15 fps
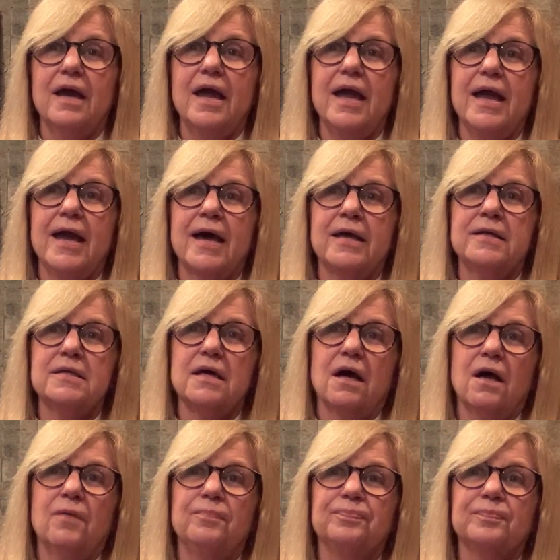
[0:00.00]
And
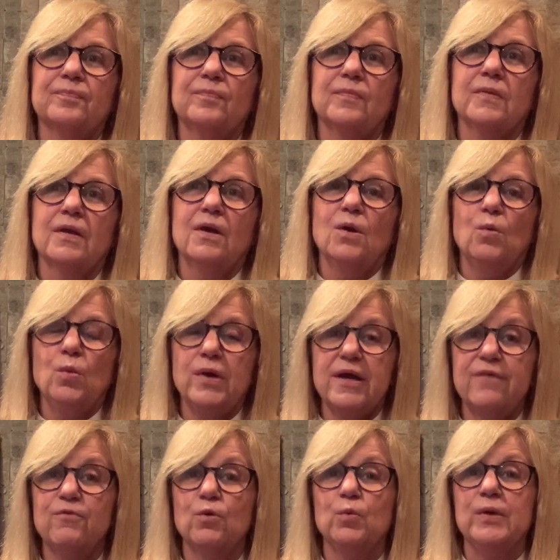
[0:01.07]

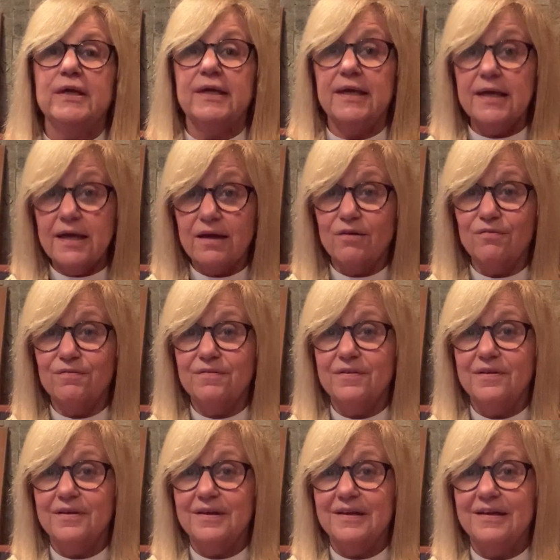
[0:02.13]
whatever we give
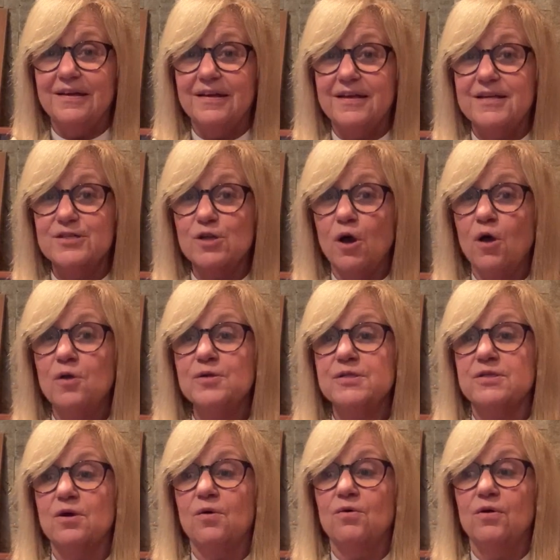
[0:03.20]
is
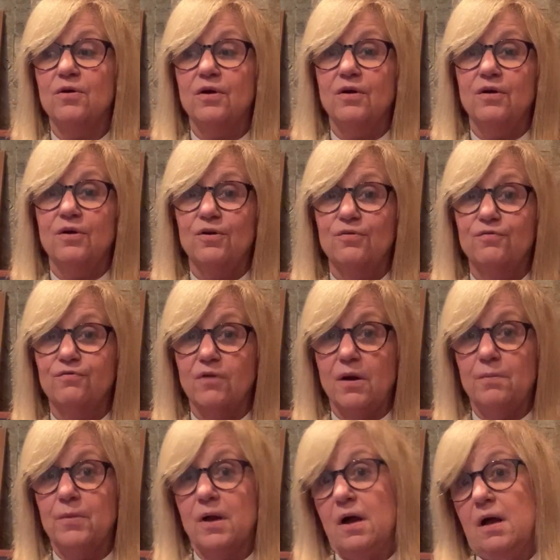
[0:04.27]
also
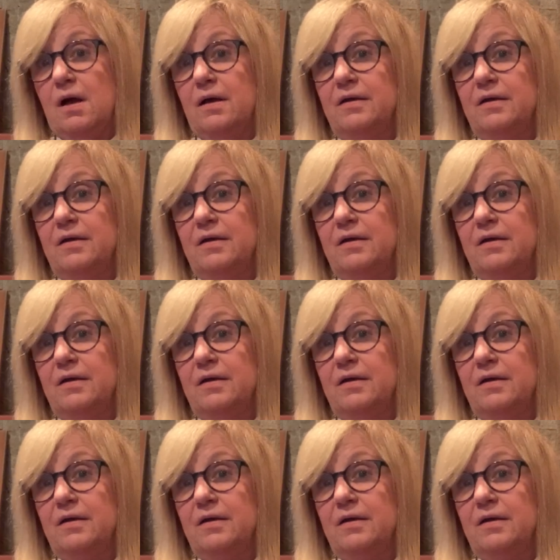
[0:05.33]
from God.